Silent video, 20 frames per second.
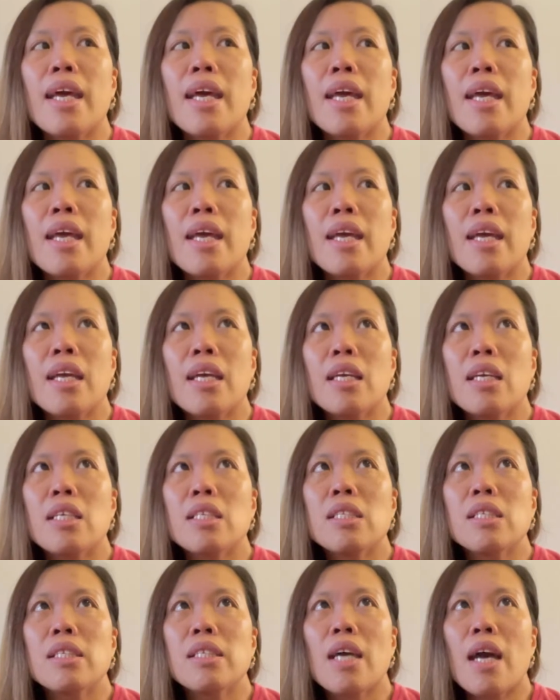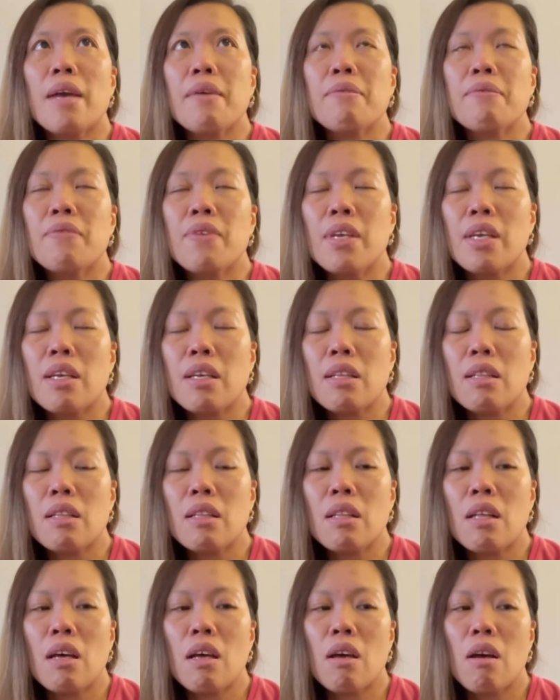and I
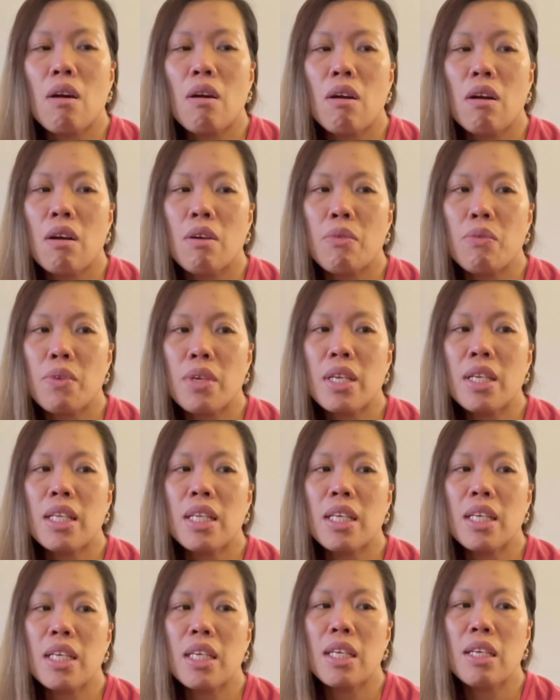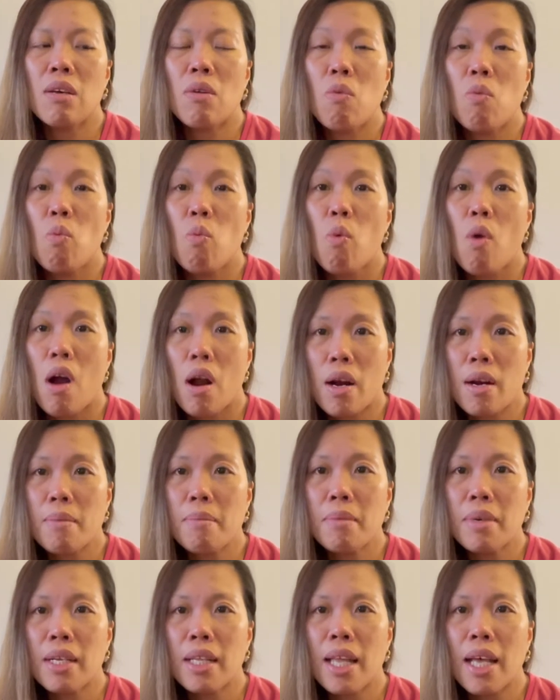feel really
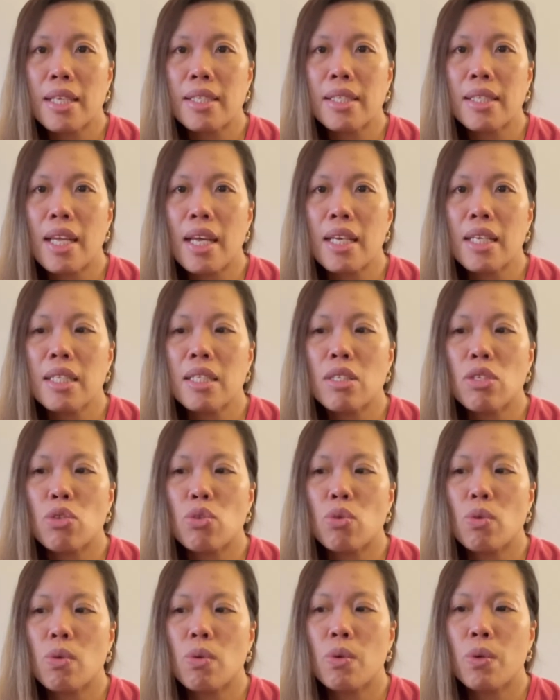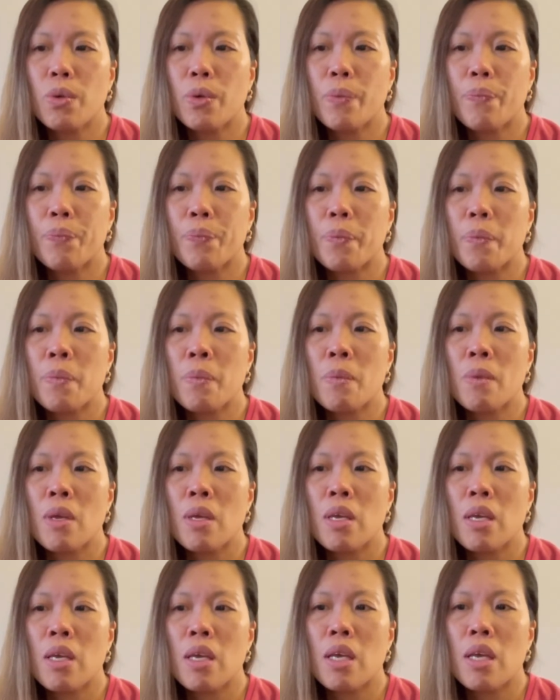warm last night so
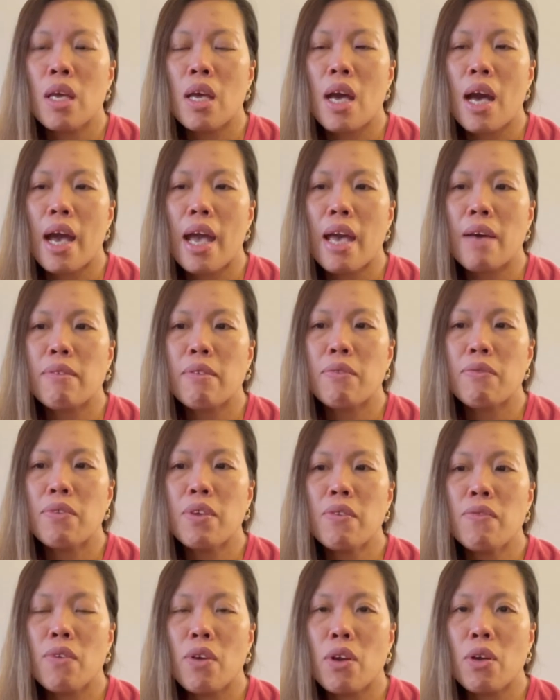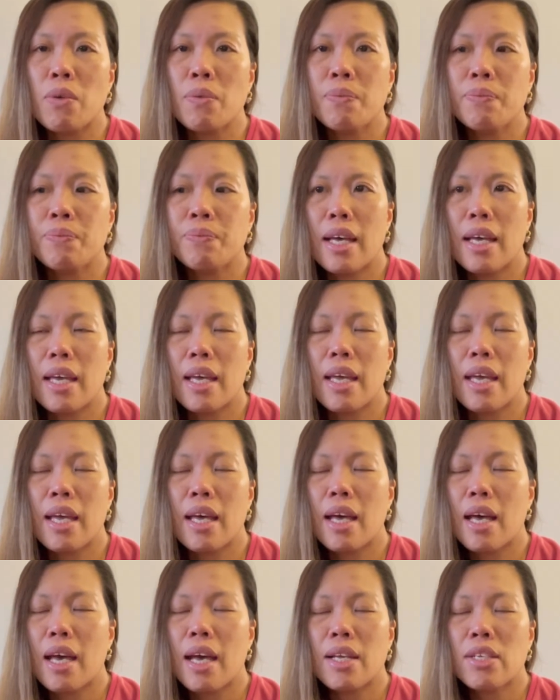I have a fever
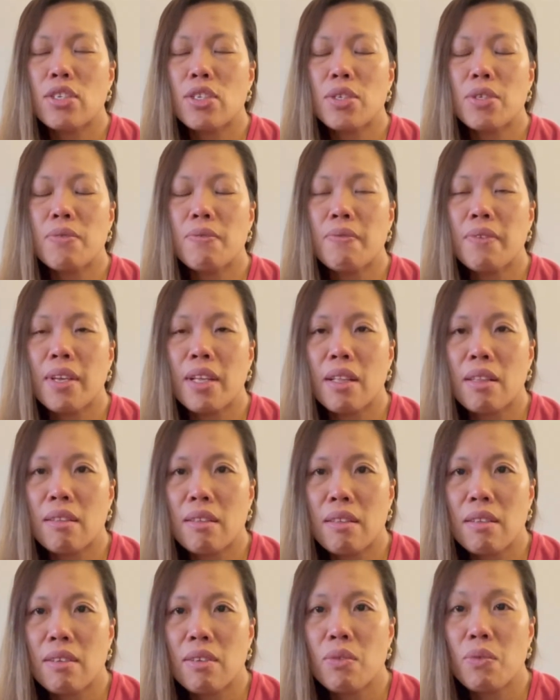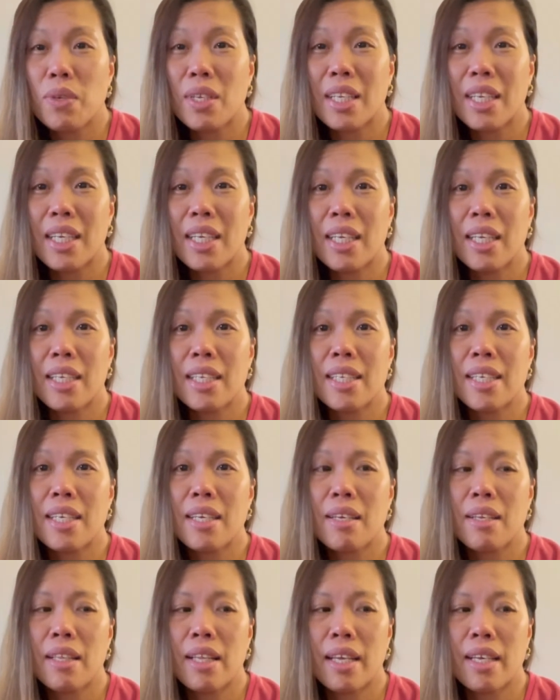I just feel really
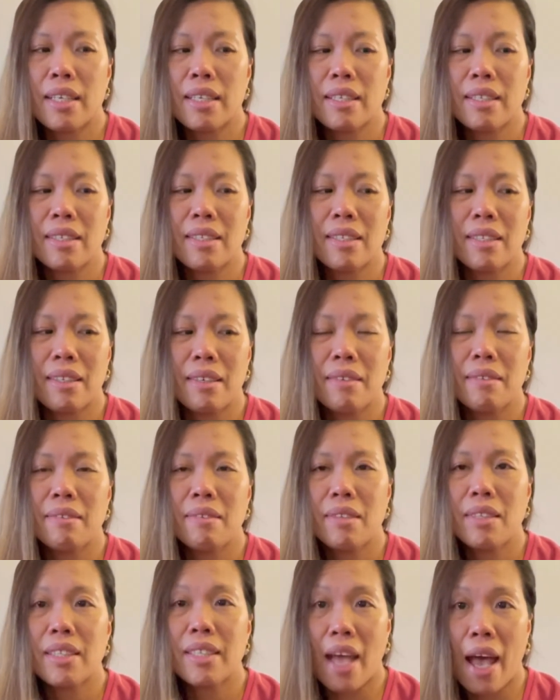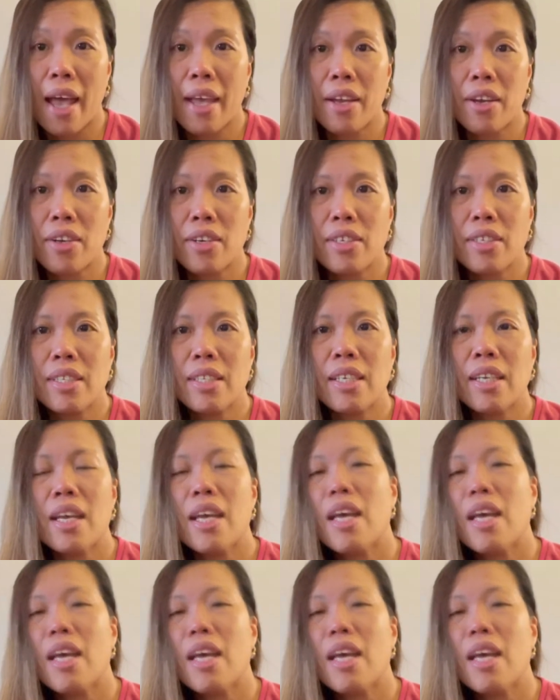like tired